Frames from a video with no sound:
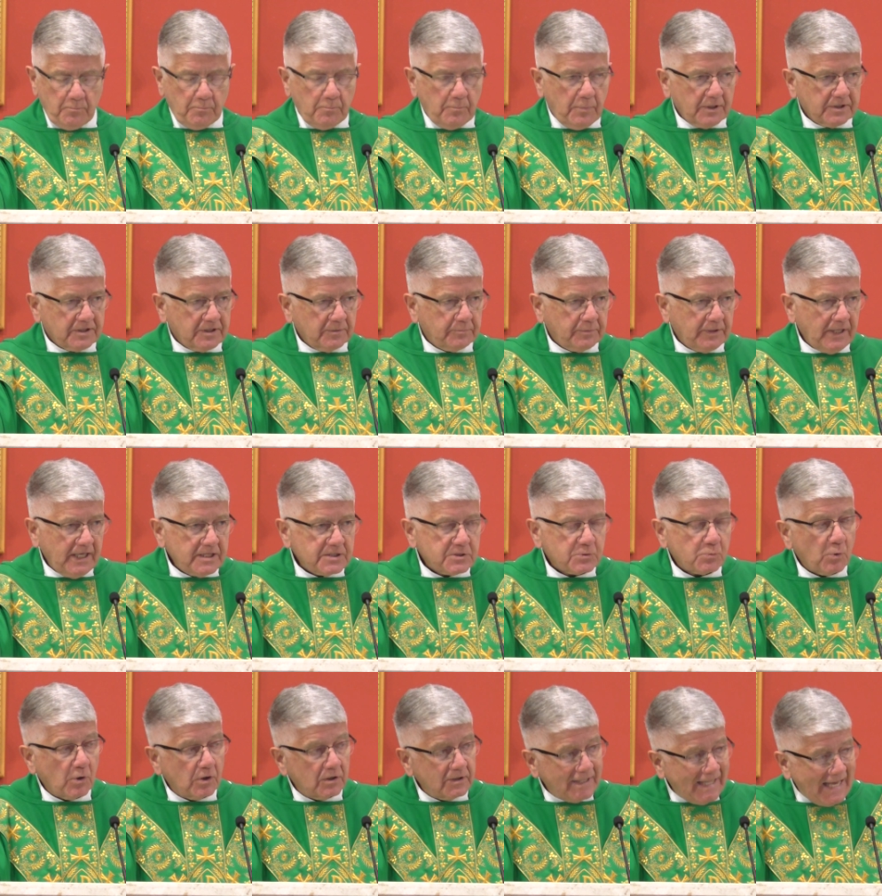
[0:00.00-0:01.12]
But the place
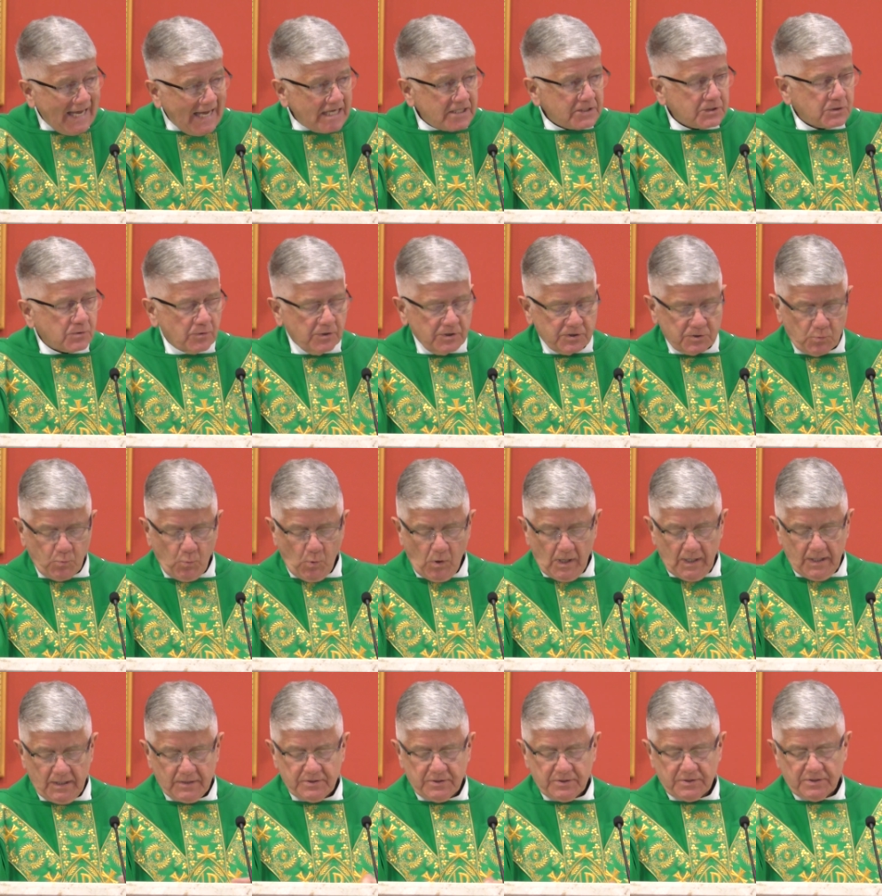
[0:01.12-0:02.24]
where Lazarus
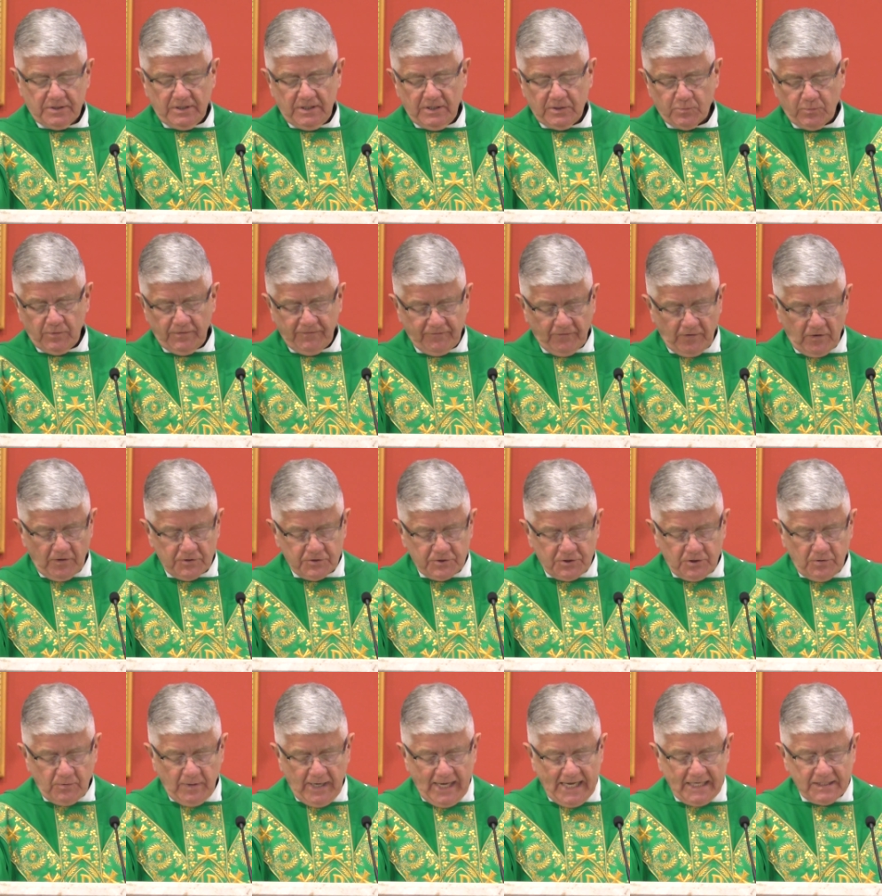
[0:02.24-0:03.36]
was is referred
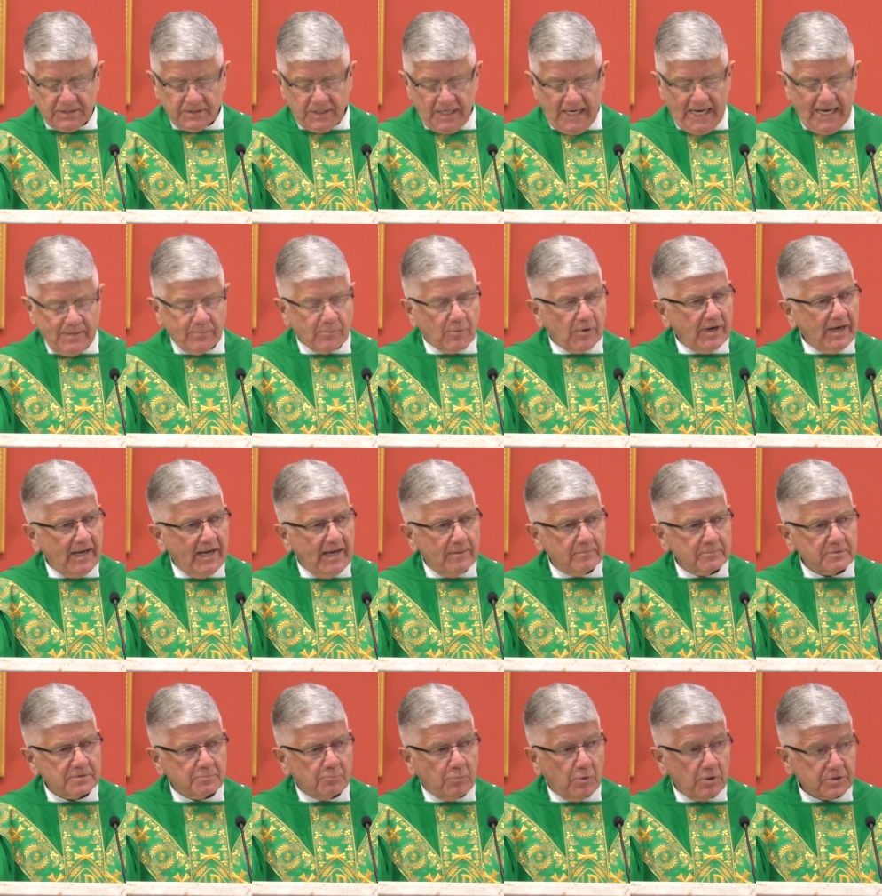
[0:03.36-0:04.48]
to as
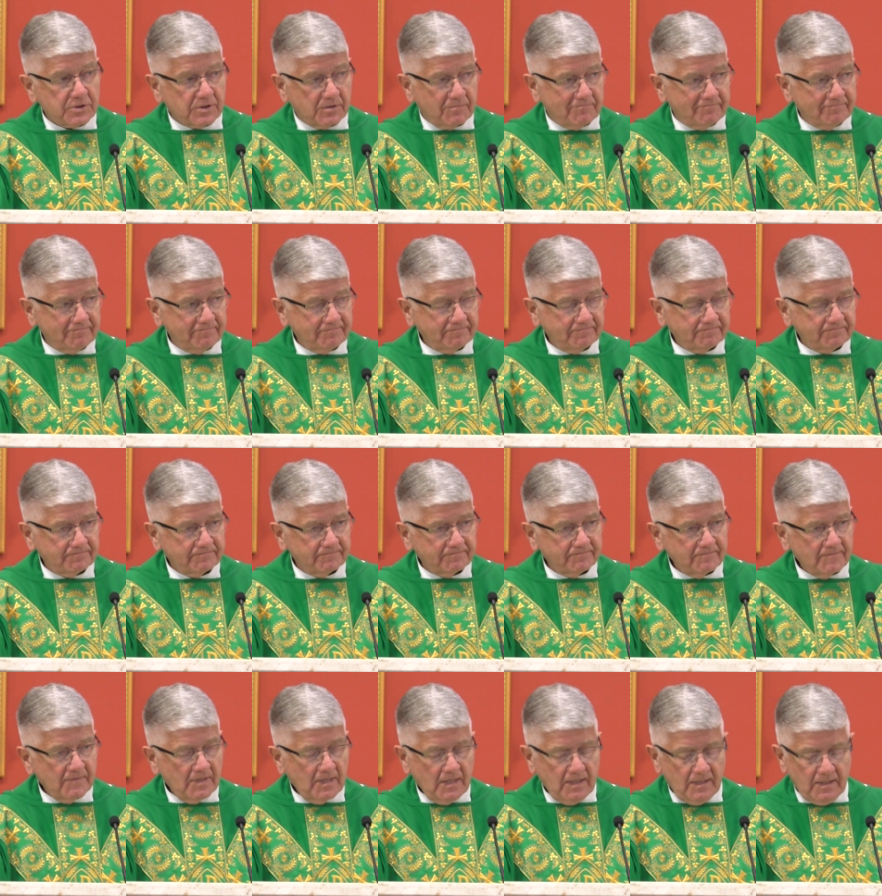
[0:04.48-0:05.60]
Abraham's bosom.
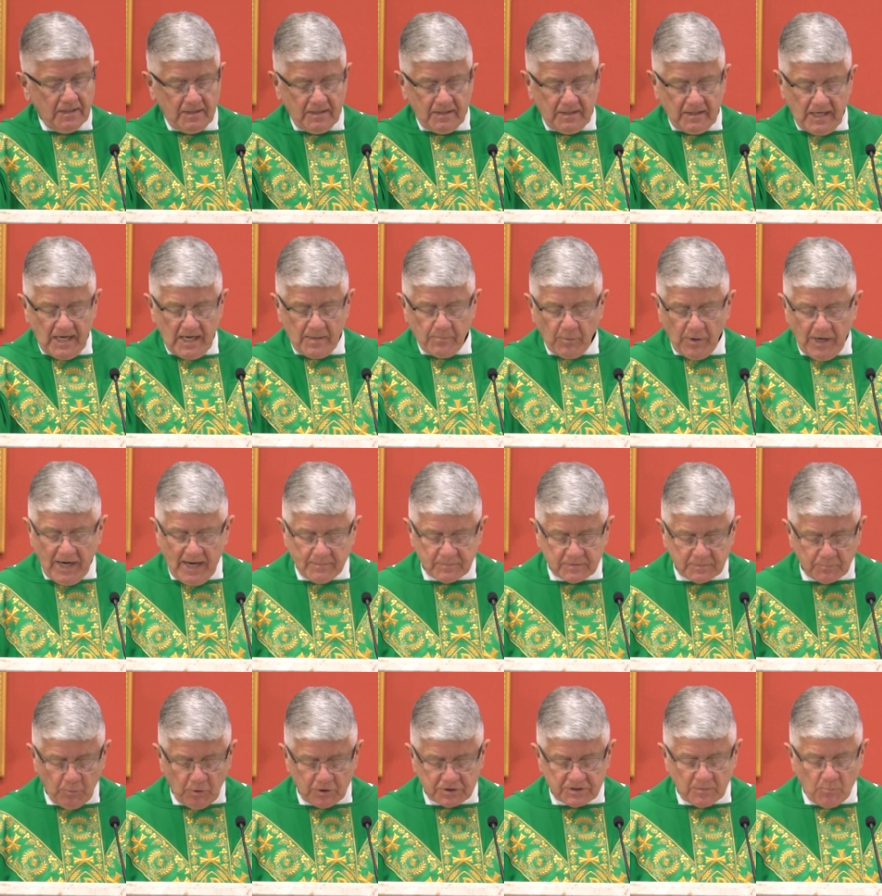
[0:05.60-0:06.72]
Abraham's
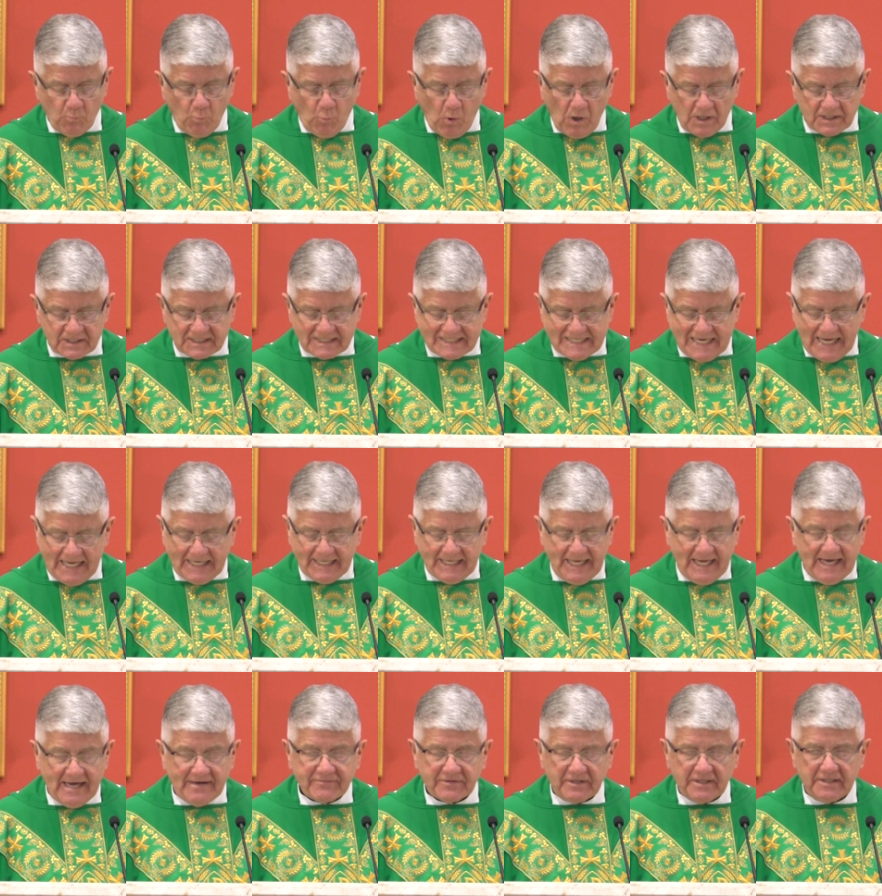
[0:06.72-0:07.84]
bosom was not
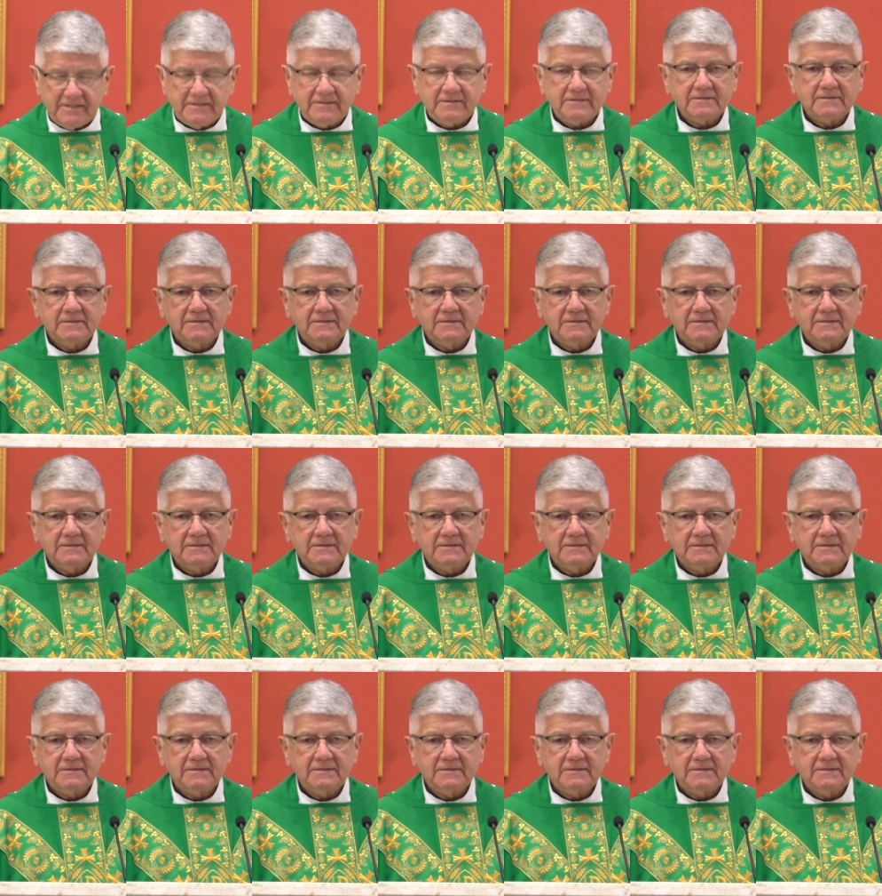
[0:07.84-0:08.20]
heaven,